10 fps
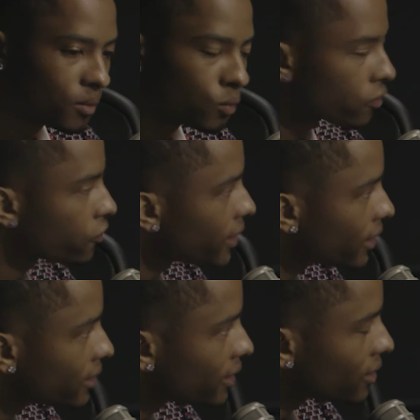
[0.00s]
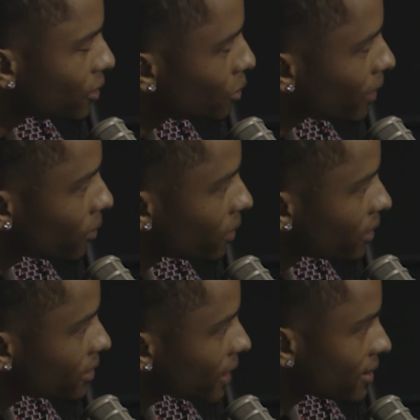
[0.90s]
reflected who I
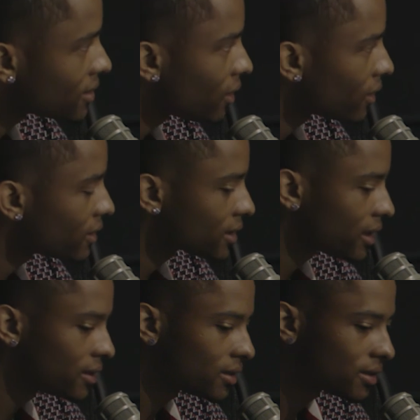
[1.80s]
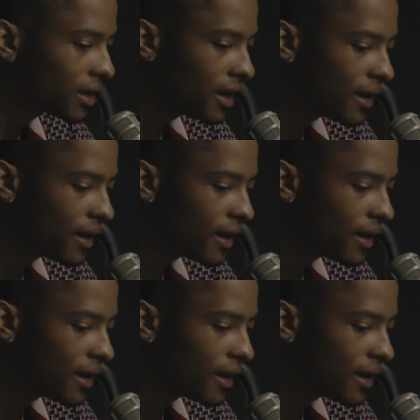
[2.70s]
was as an artist, because